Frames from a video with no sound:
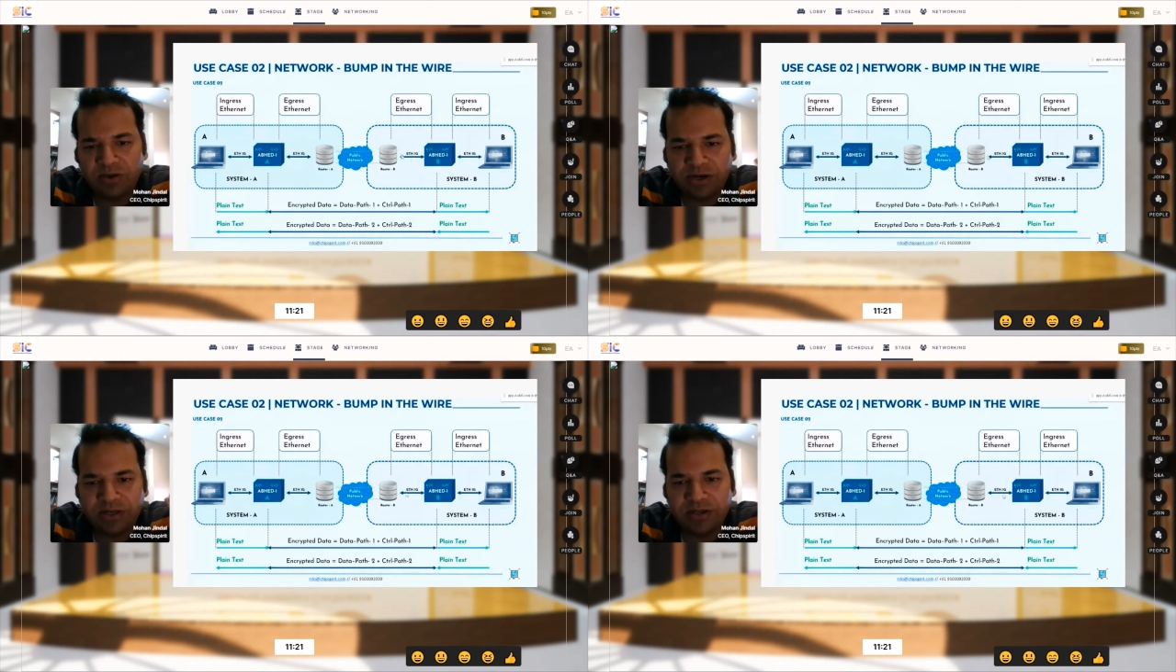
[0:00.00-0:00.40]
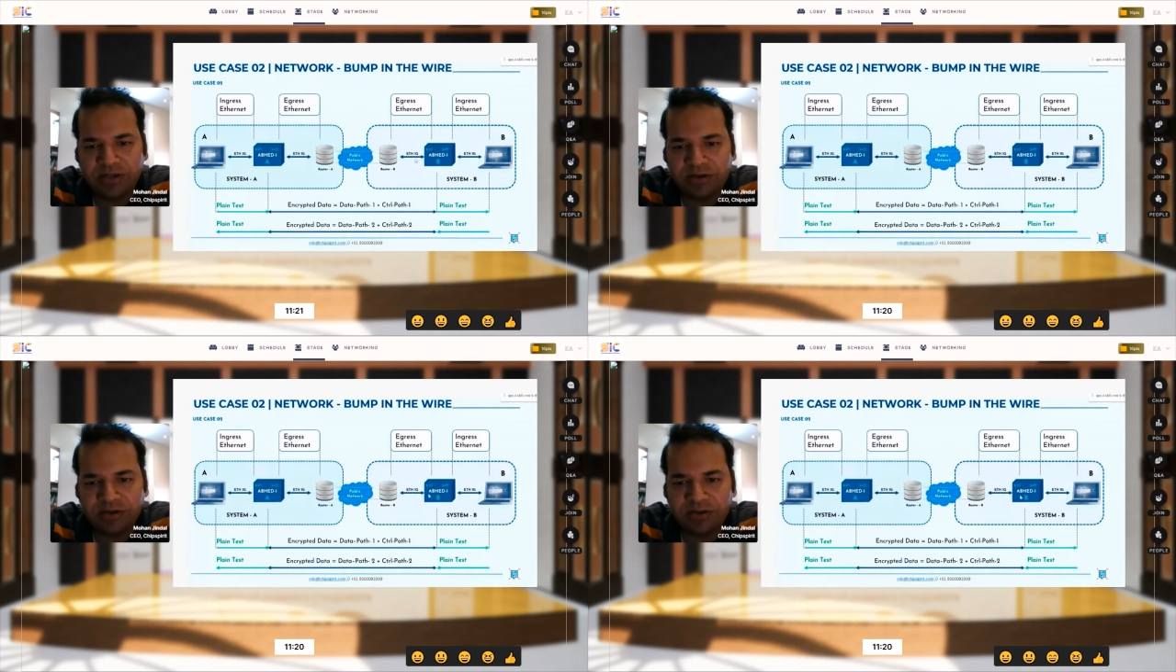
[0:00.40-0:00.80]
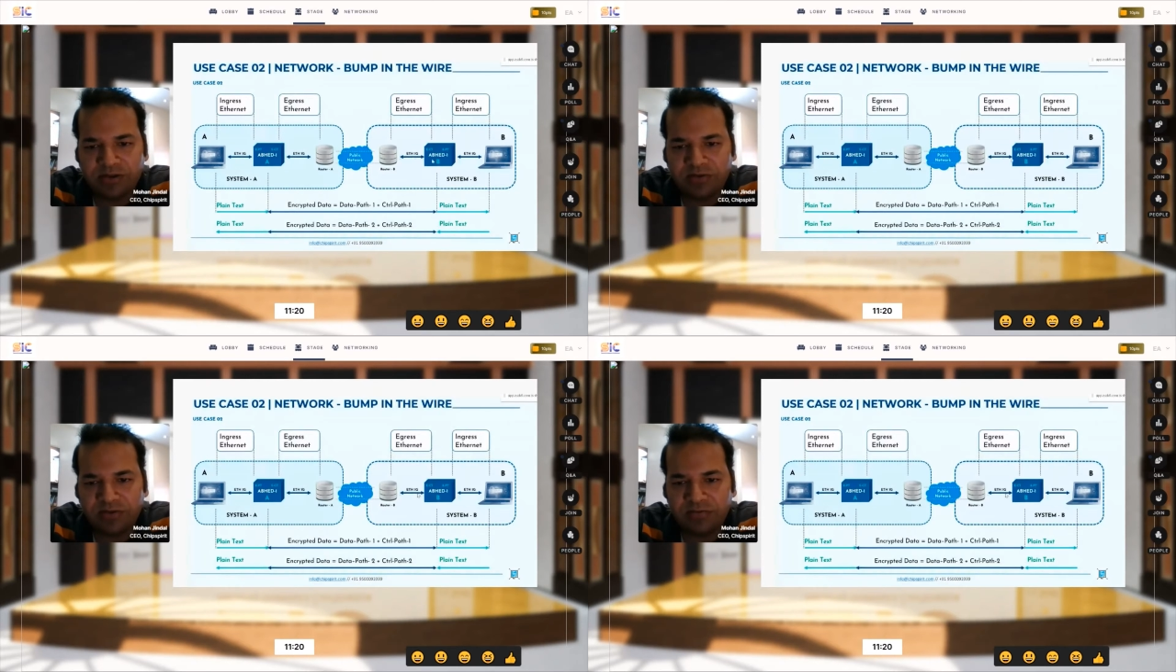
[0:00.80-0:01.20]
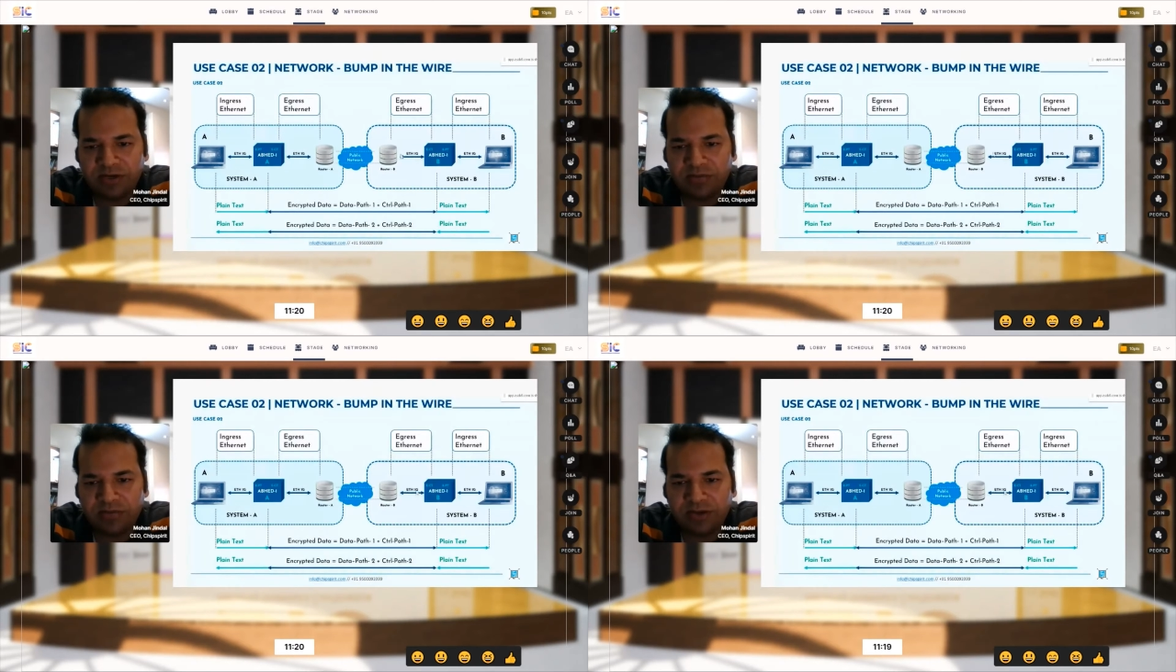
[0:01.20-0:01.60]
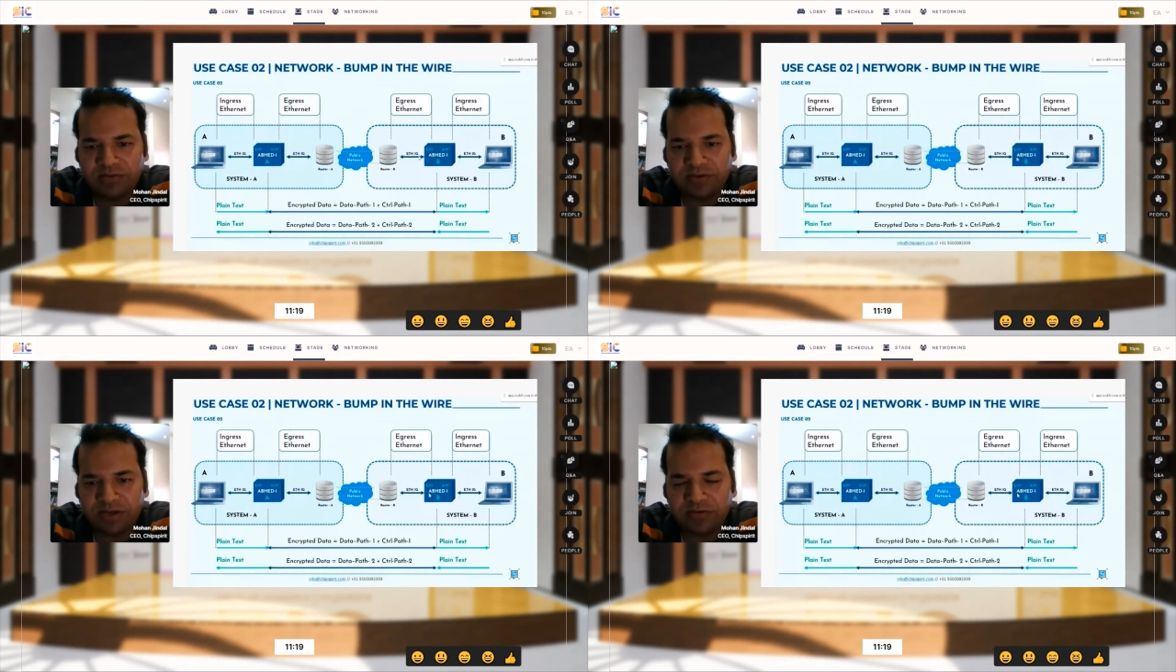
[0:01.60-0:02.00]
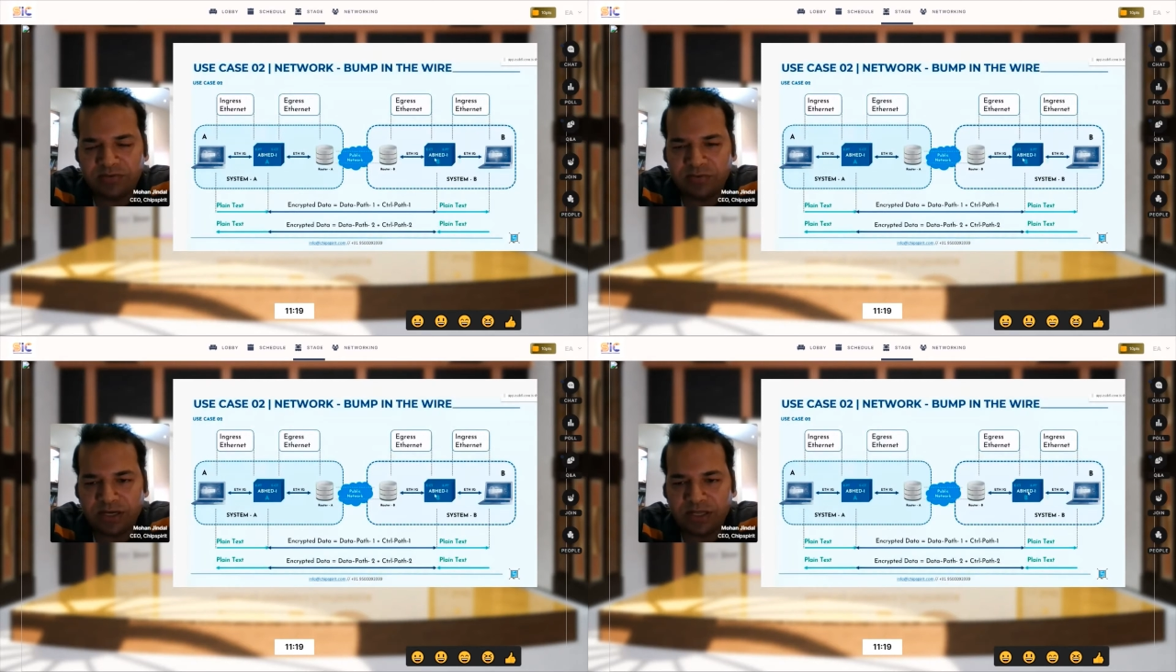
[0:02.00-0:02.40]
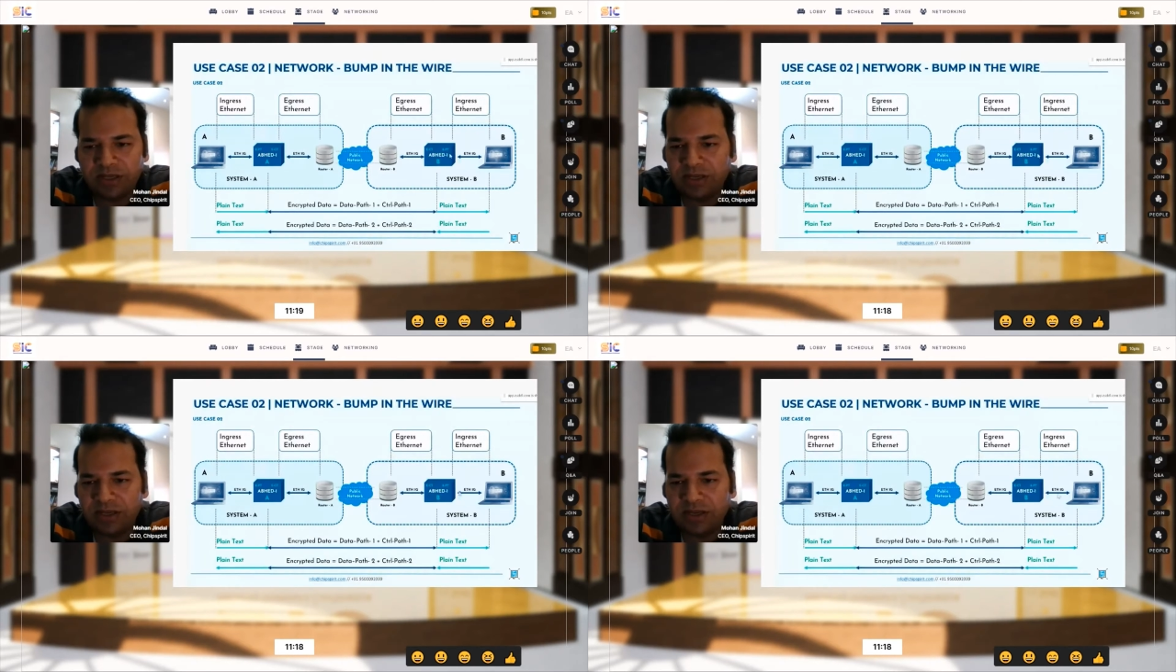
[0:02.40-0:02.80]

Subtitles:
and on the receiver, it will be received as 1 gig.